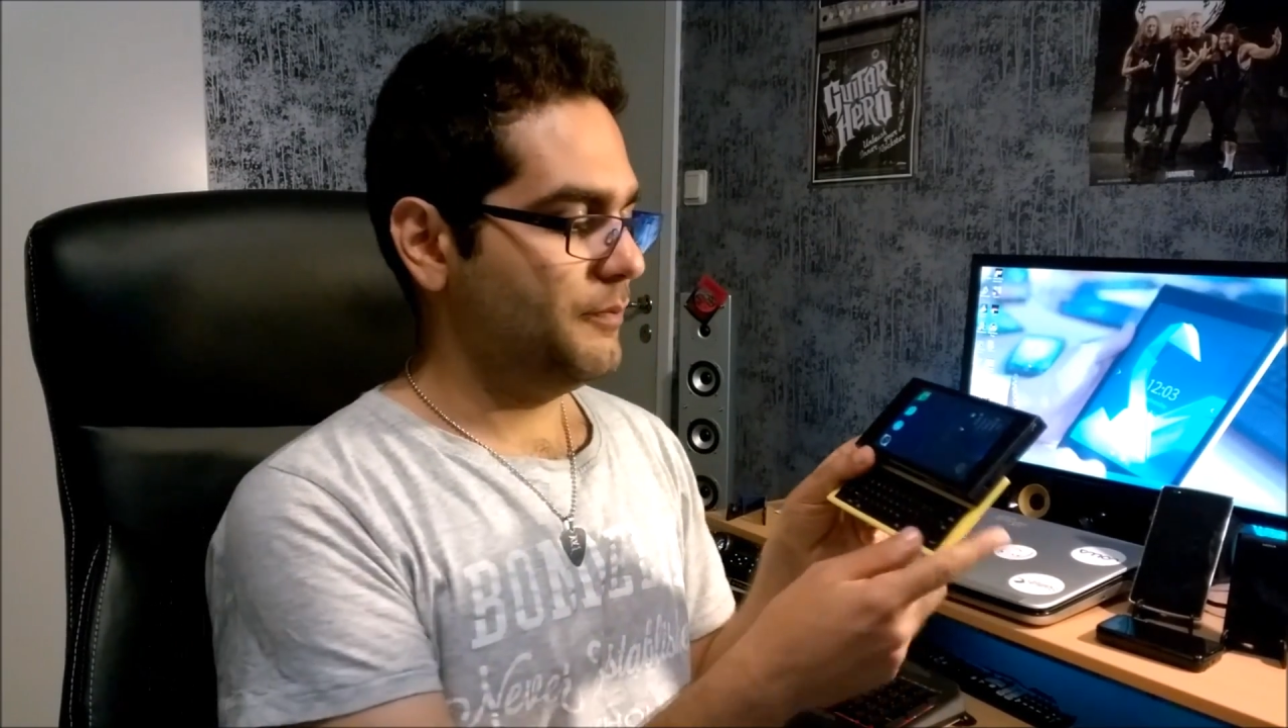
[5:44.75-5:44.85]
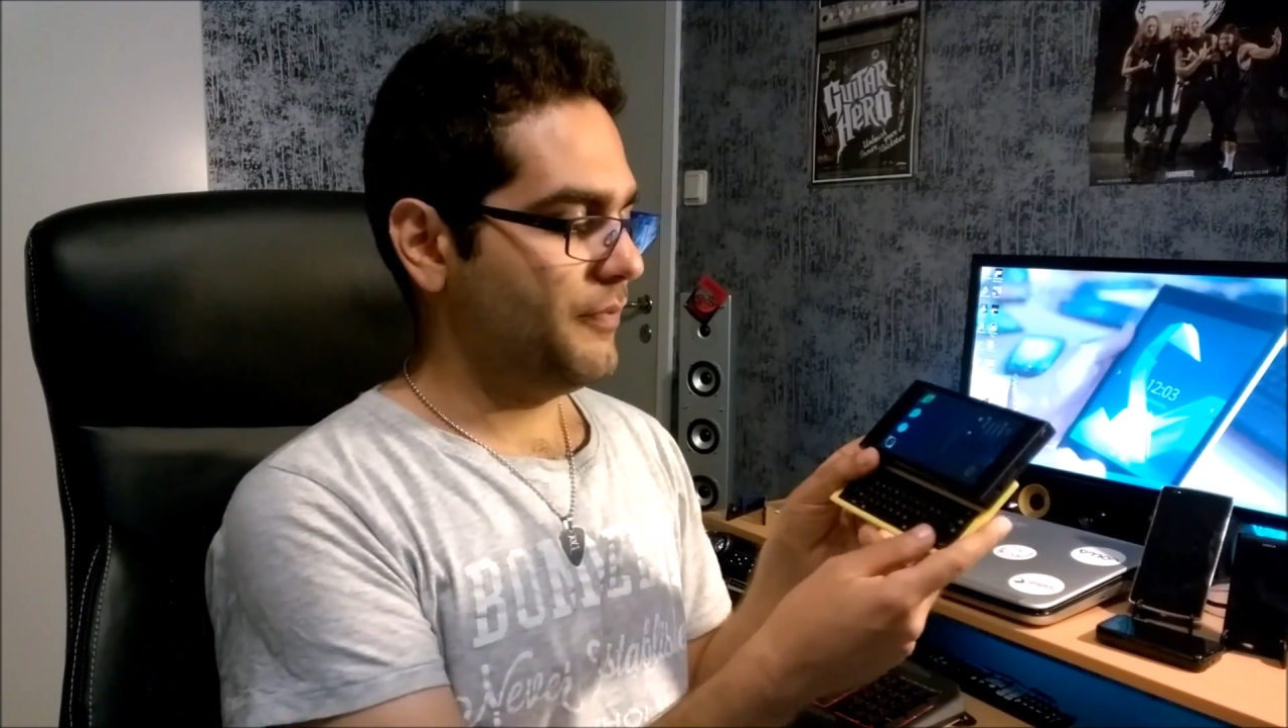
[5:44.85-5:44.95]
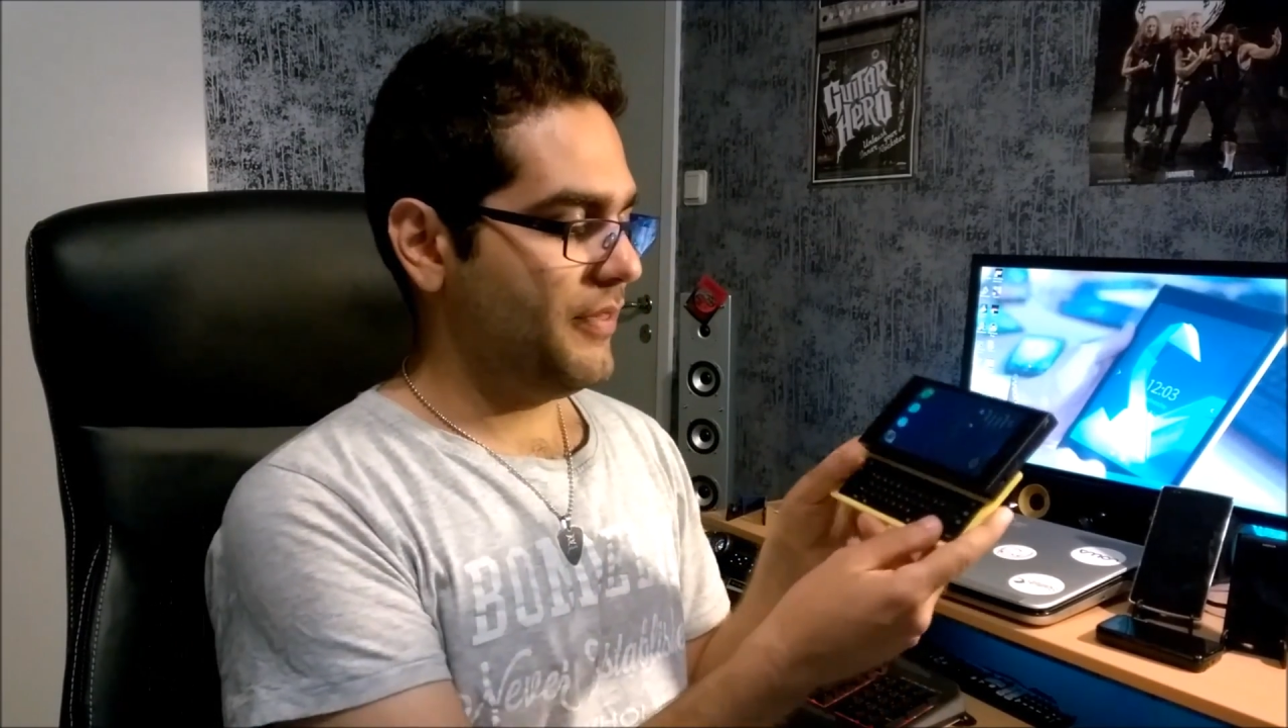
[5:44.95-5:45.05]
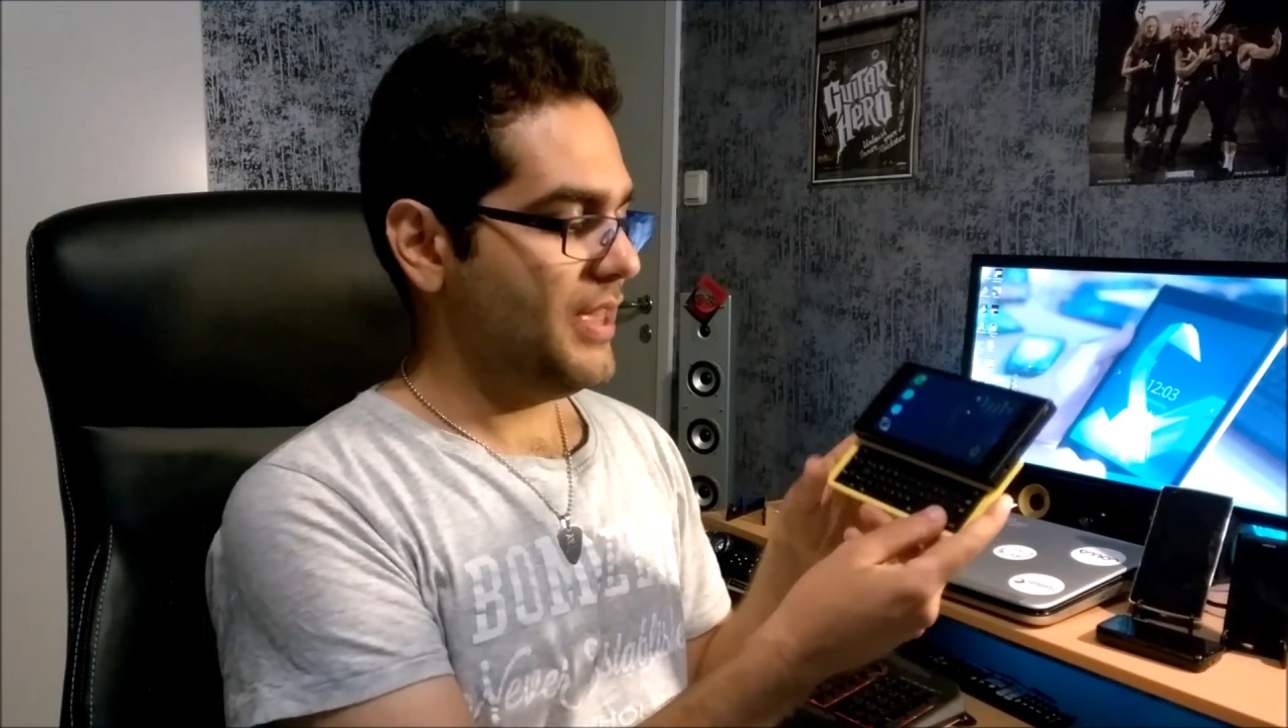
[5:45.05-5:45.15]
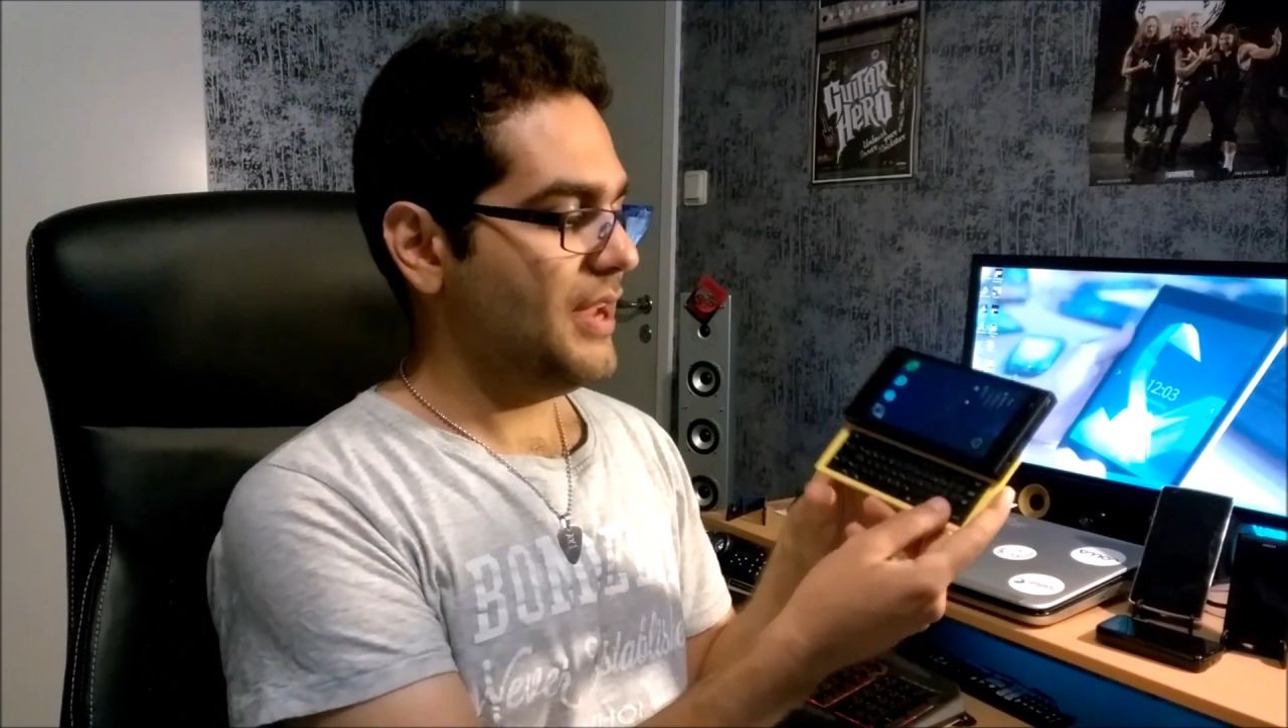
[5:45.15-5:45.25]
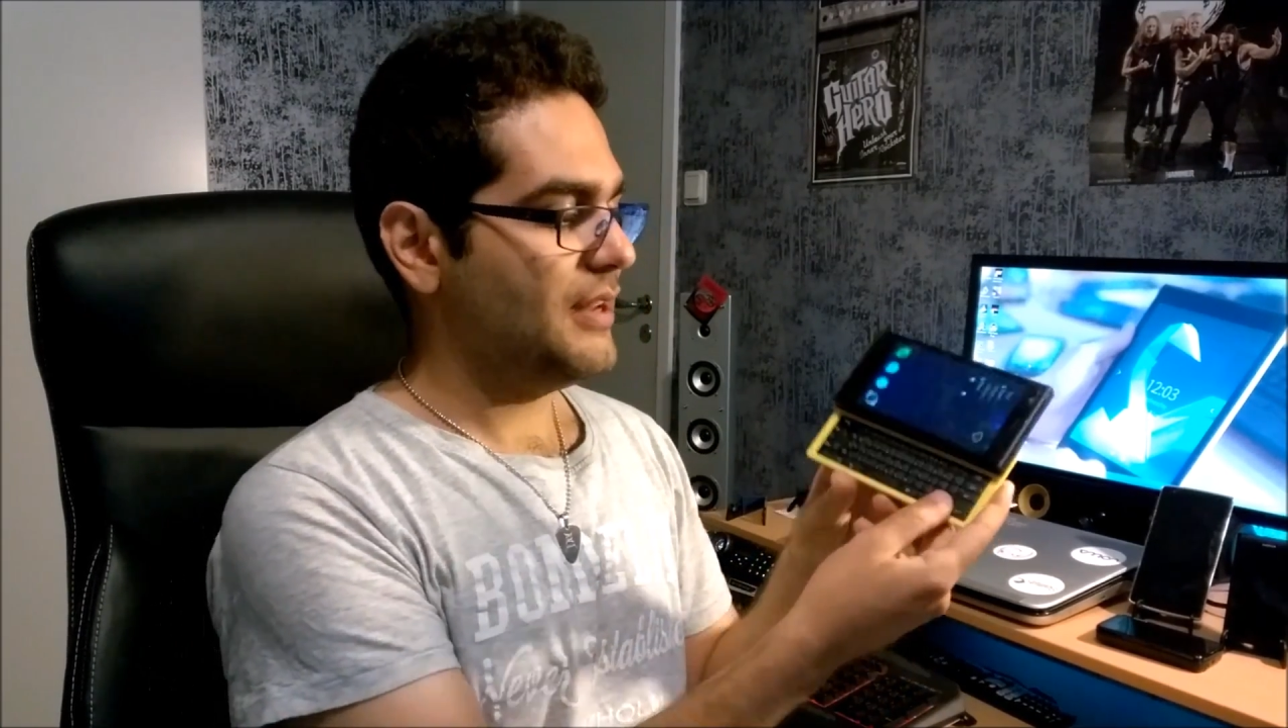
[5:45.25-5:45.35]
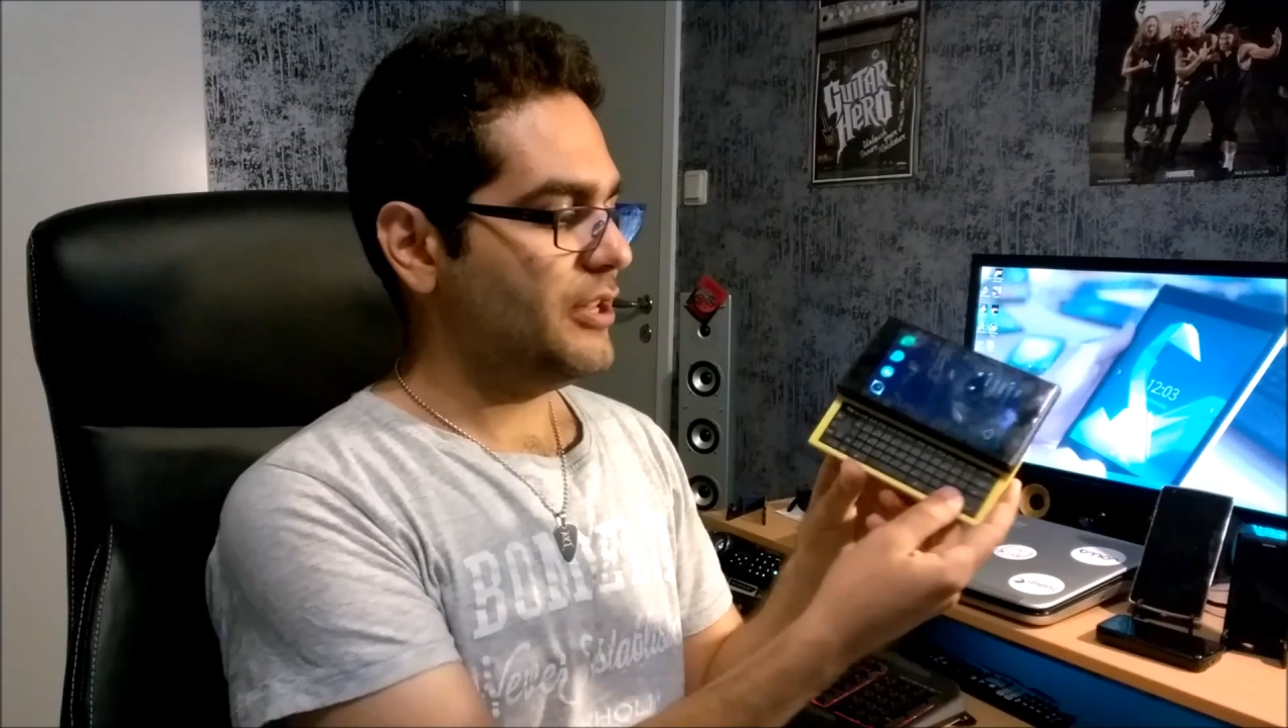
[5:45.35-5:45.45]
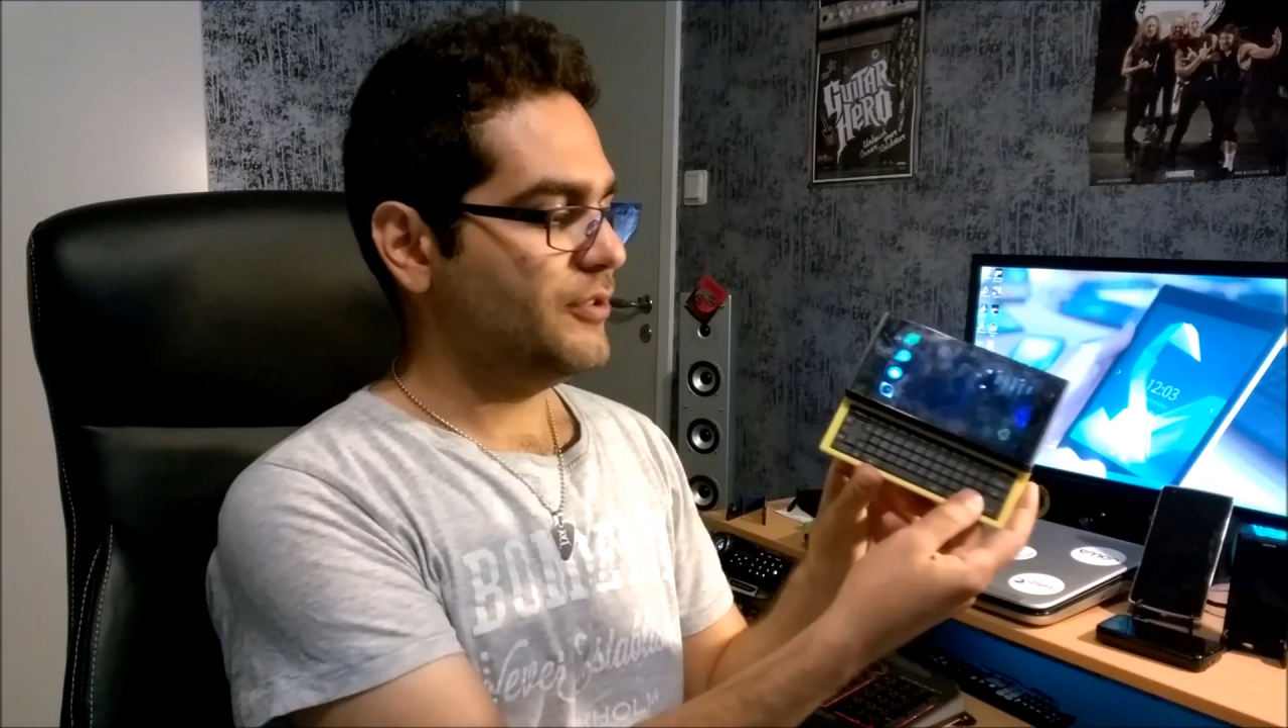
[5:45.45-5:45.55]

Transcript: thing that you